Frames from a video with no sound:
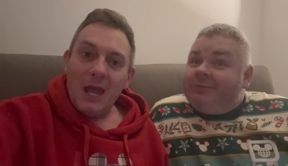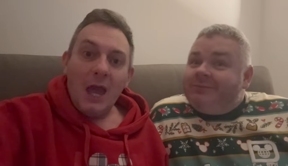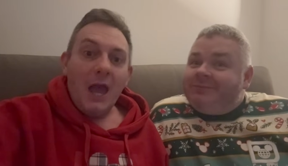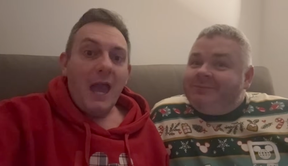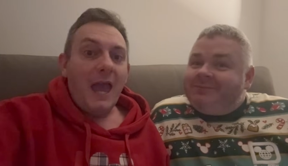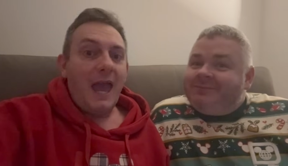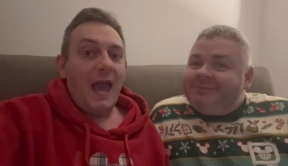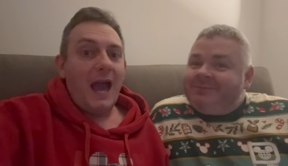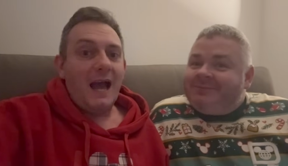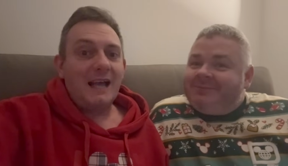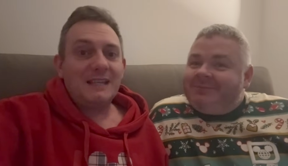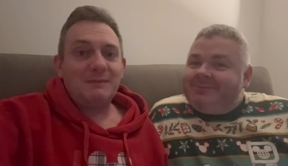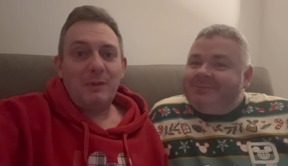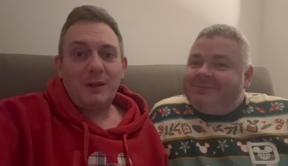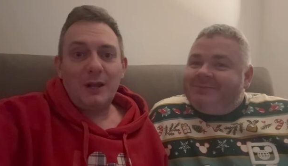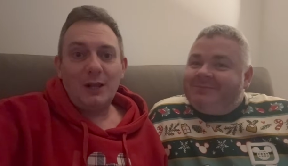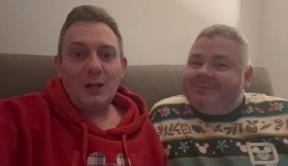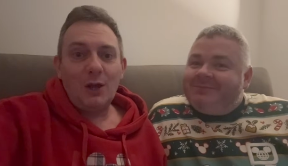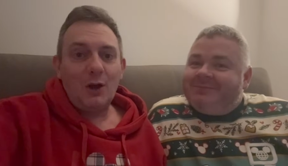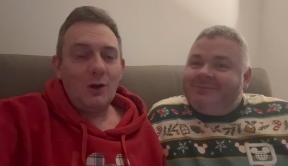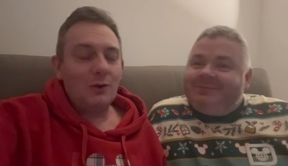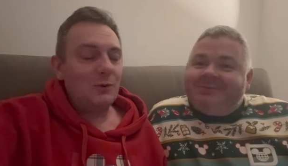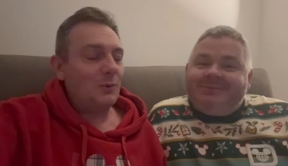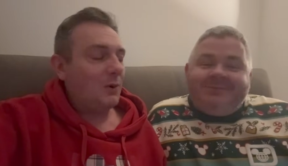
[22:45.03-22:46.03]
Speaker 1: It has been a
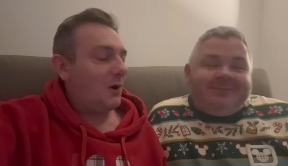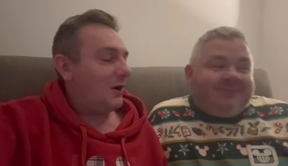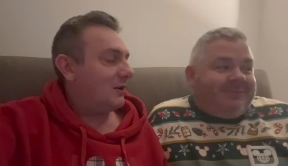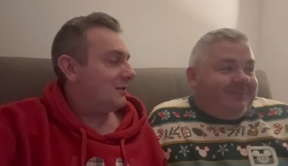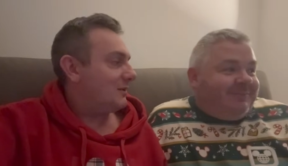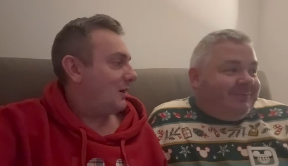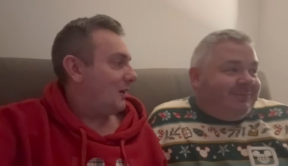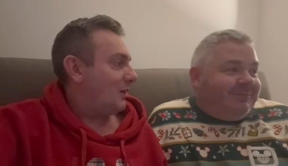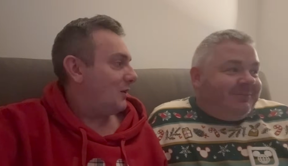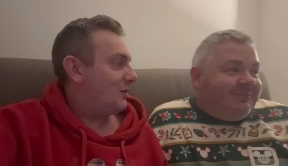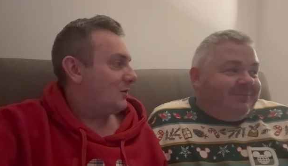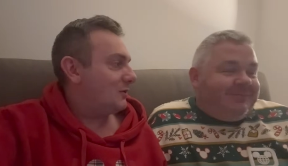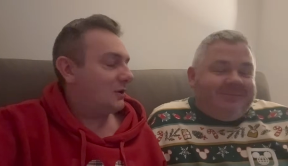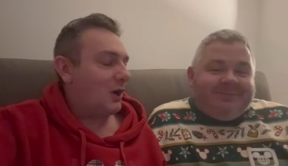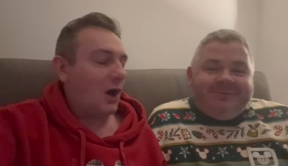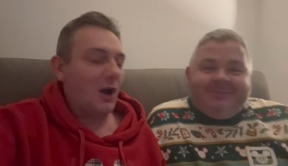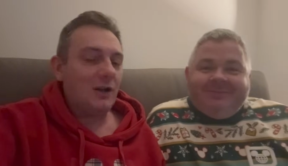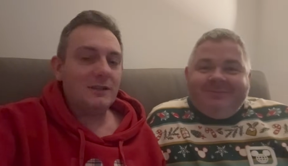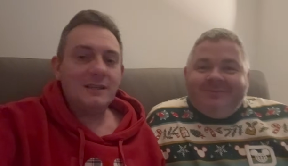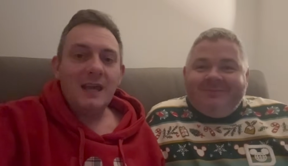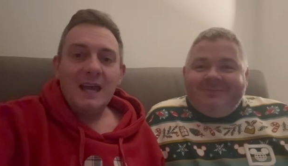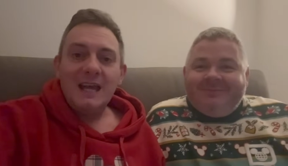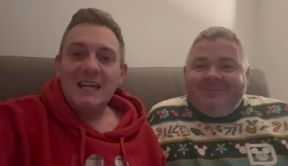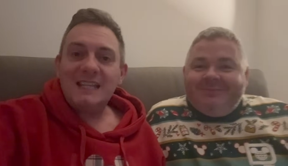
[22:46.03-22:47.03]
long one. Oh
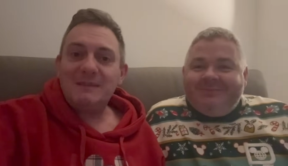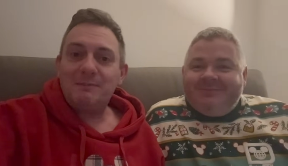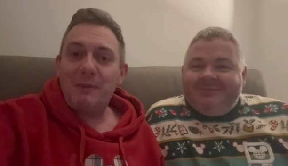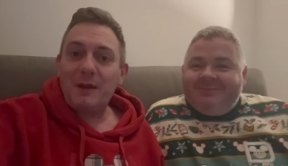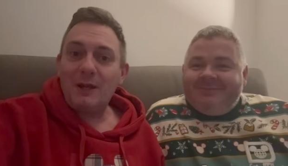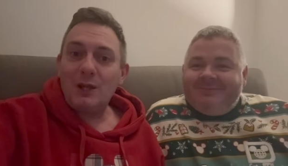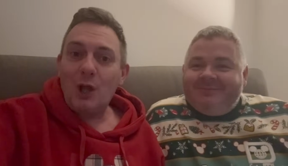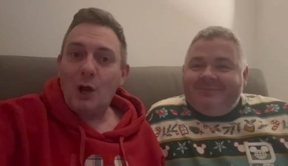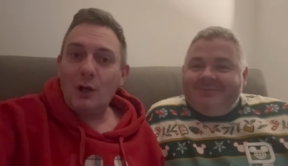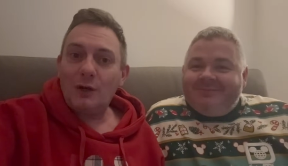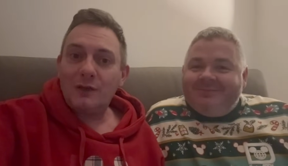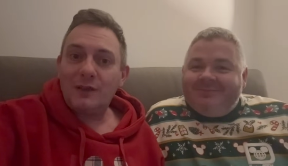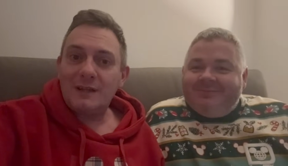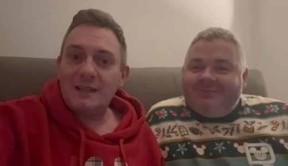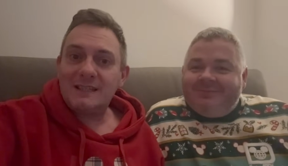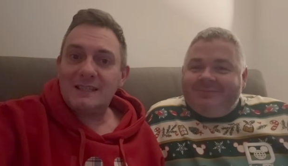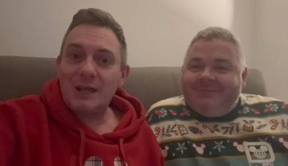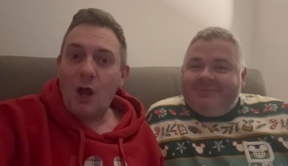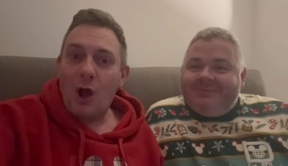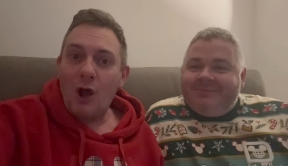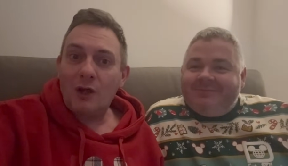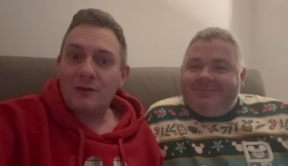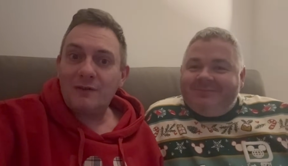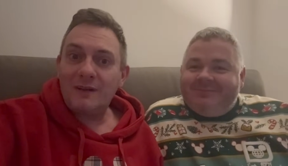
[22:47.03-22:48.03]
God, it's been longer than a
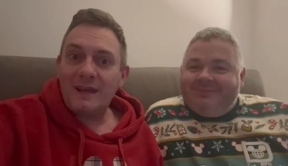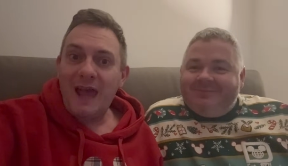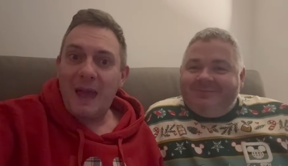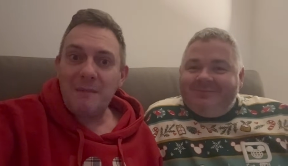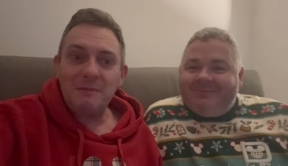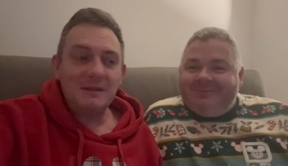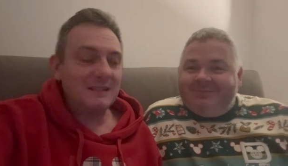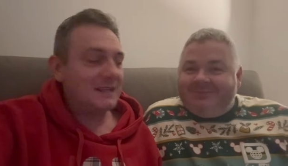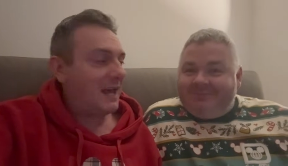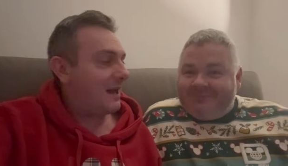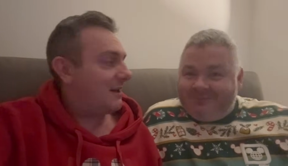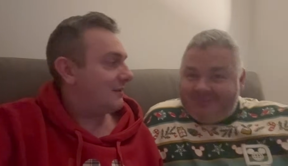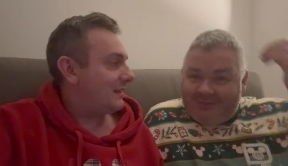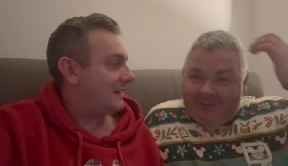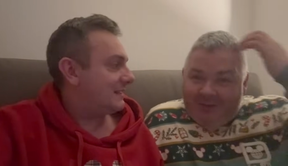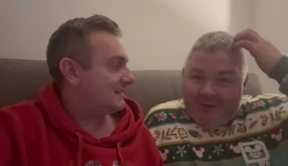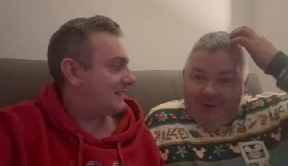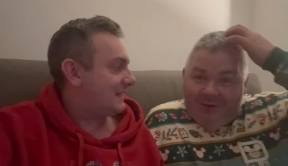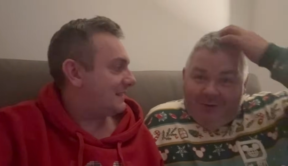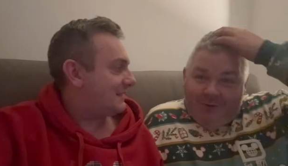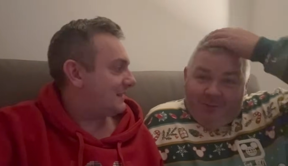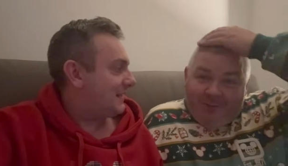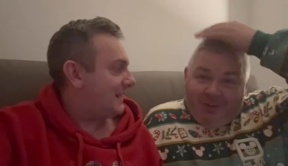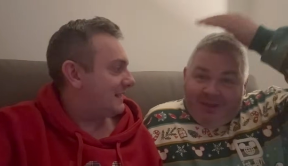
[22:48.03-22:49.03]
saga in Emmerdale. This,
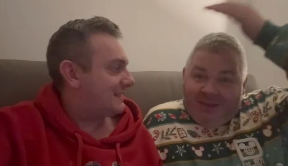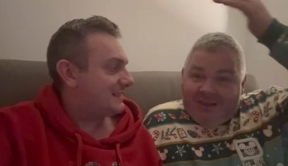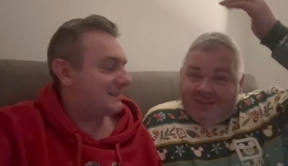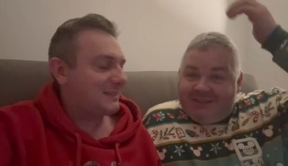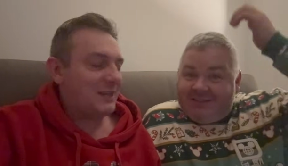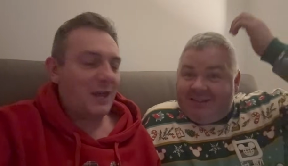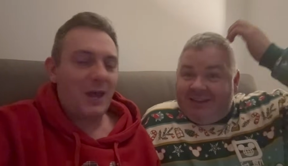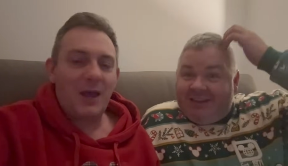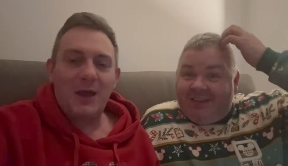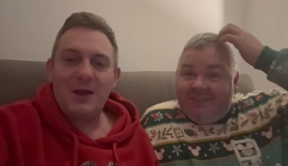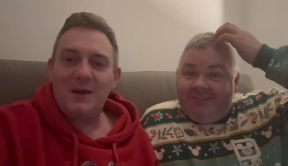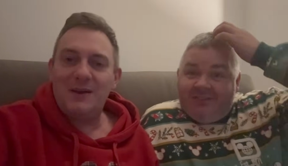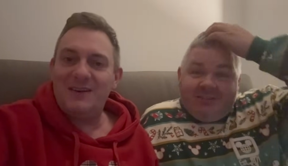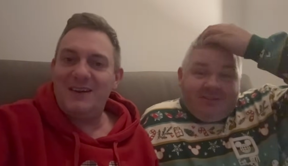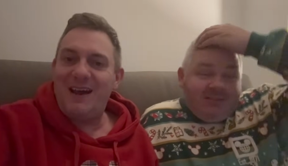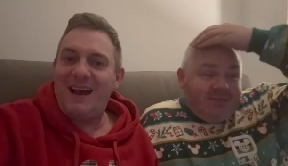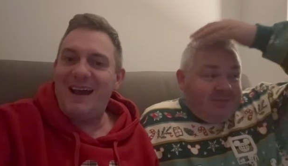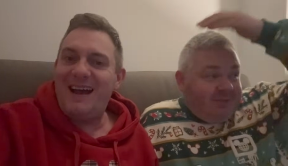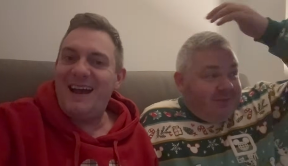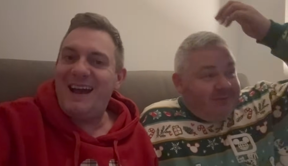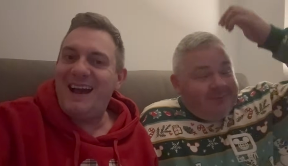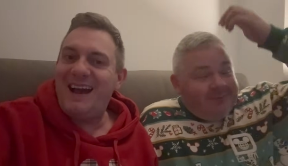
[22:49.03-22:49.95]
know, this, uh,